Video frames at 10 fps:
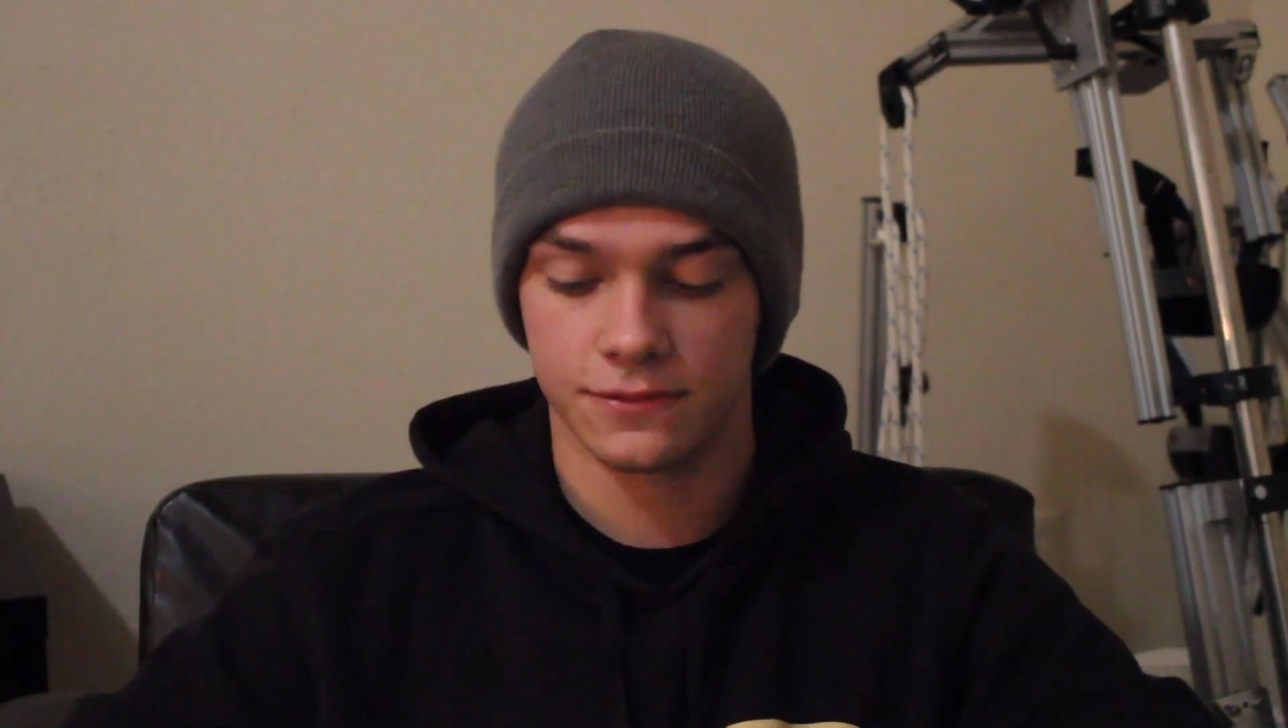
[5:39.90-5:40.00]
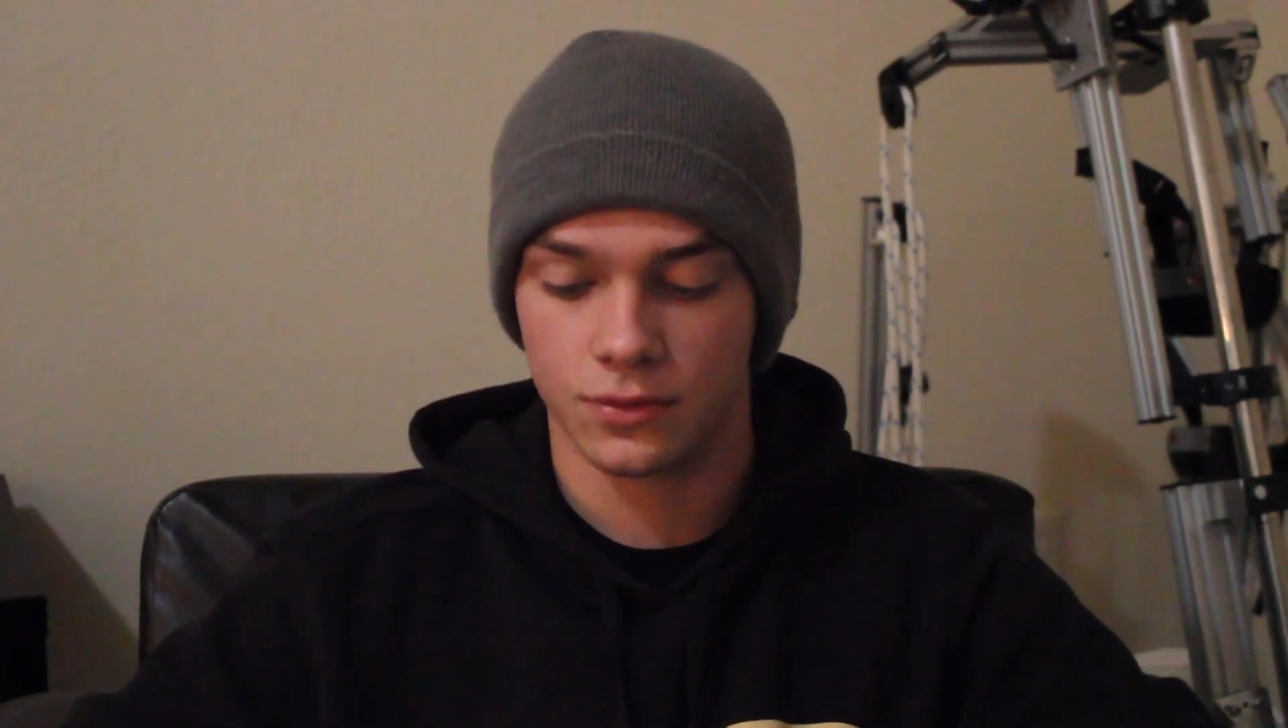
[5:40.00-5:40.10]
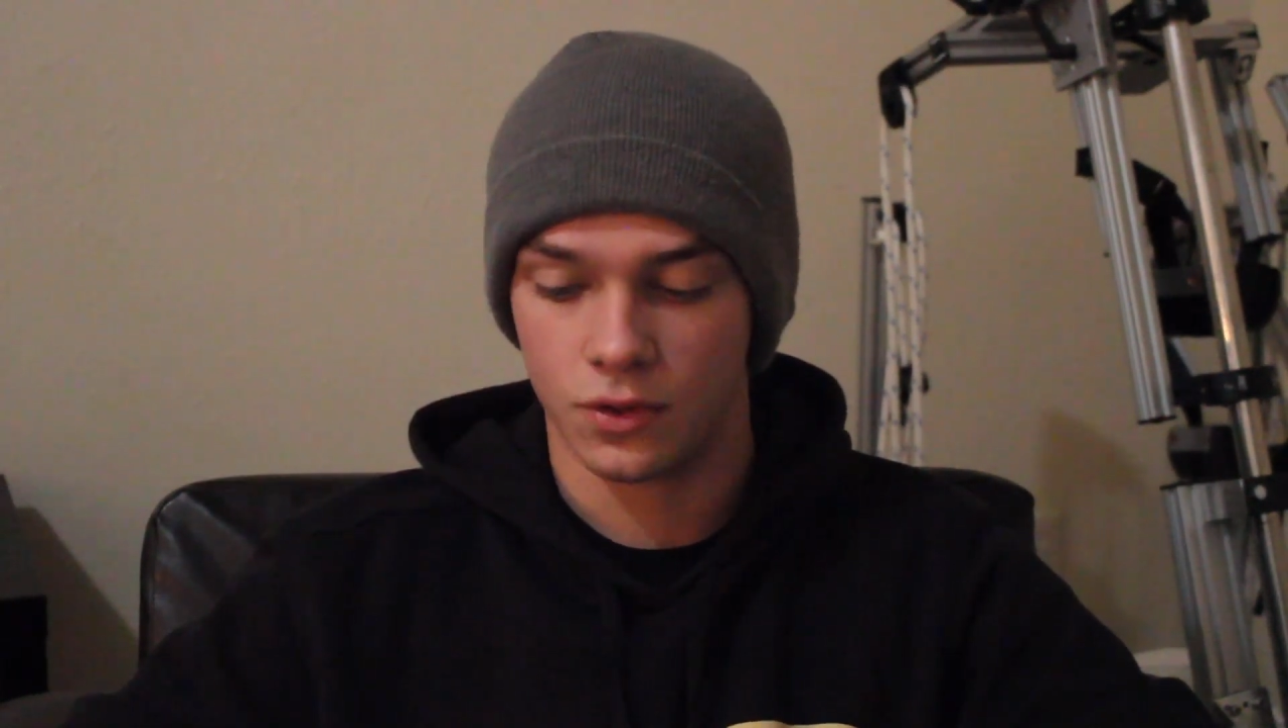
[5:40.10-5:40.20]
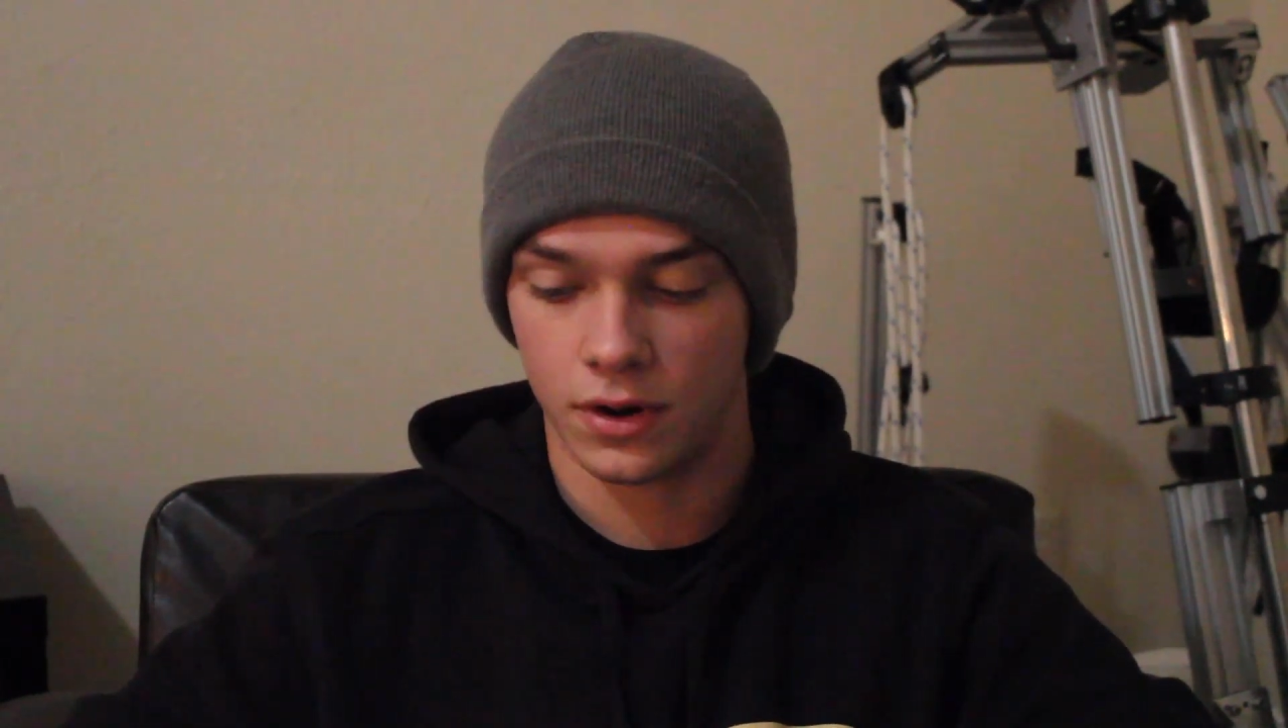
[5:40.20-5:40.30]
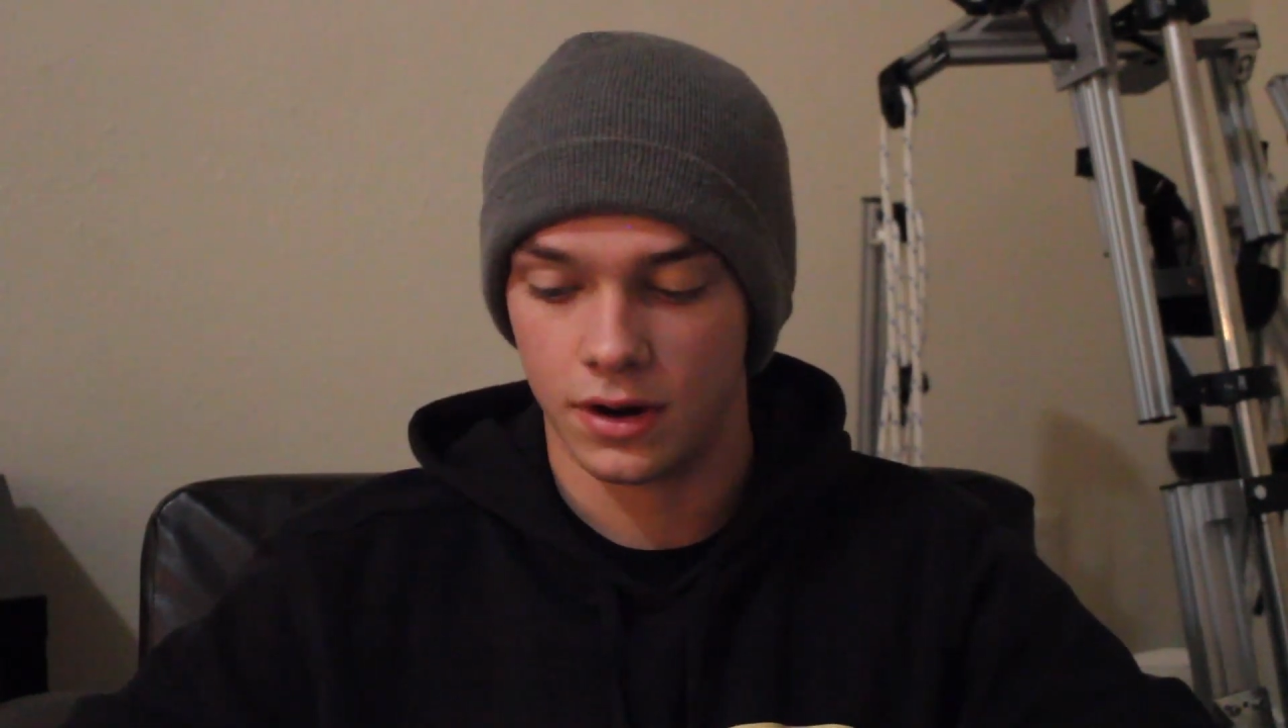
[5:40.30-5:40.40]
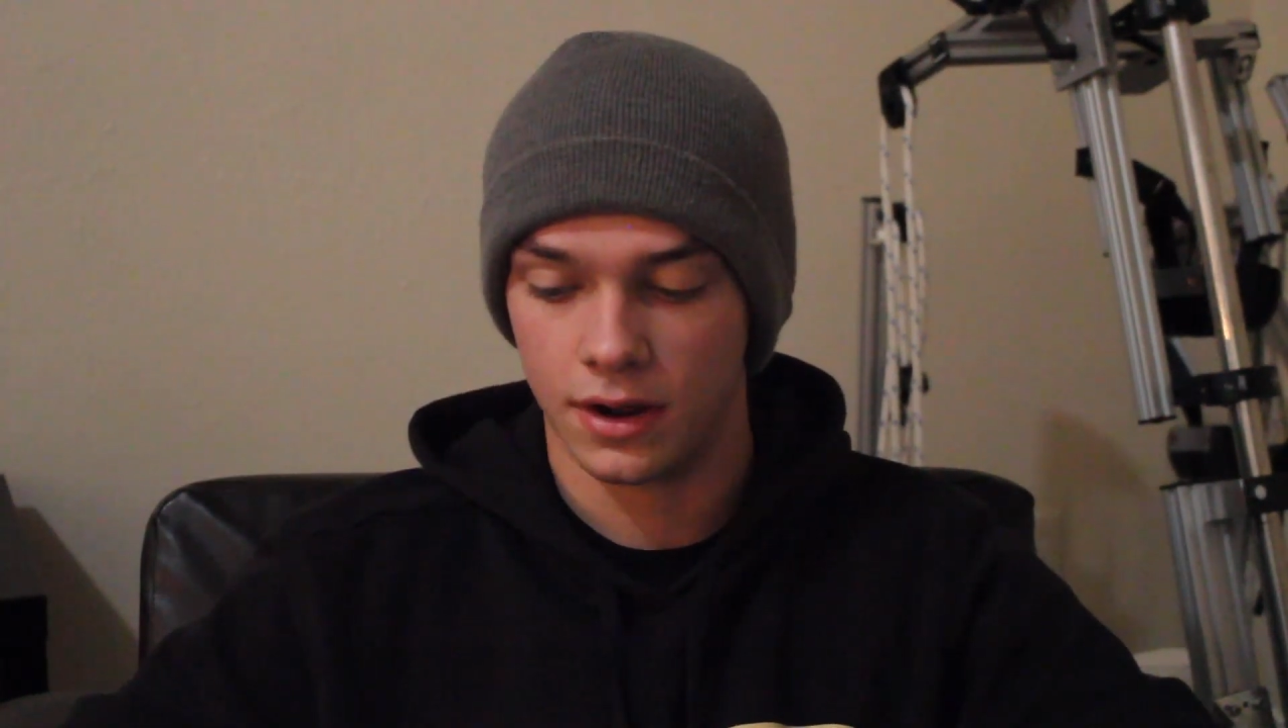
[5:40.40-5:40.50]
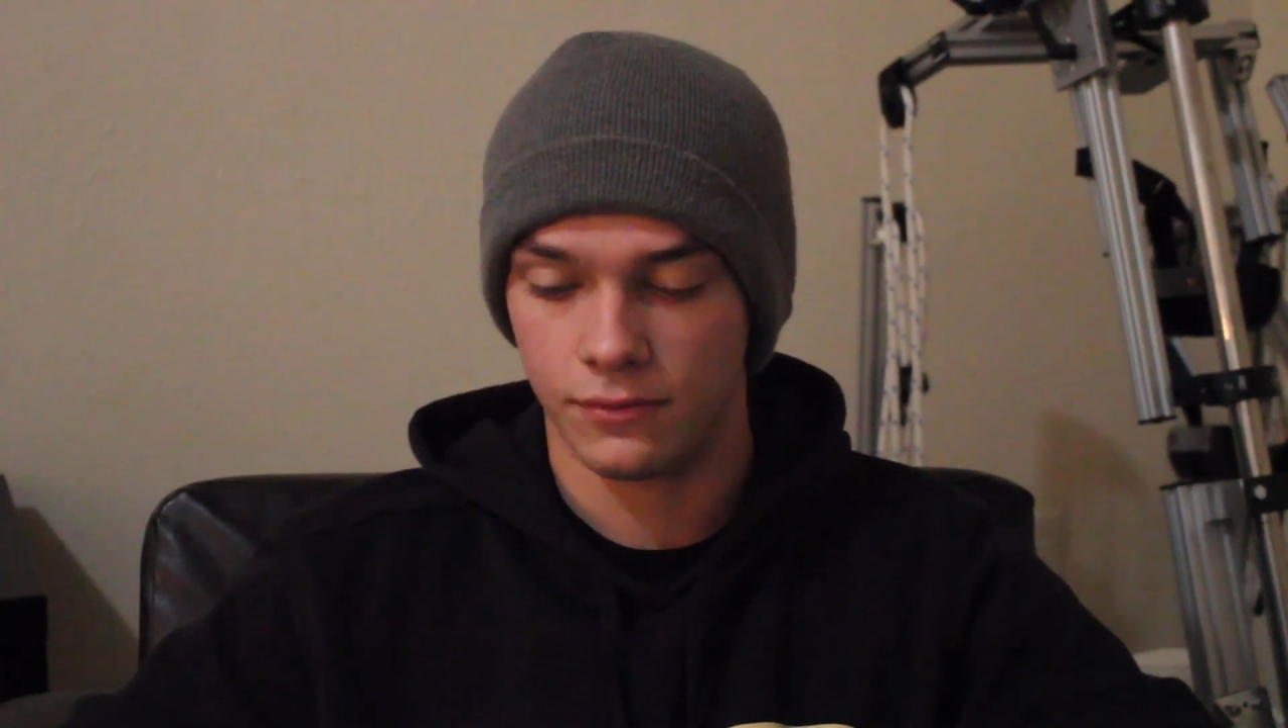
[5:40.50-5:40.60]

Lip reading: for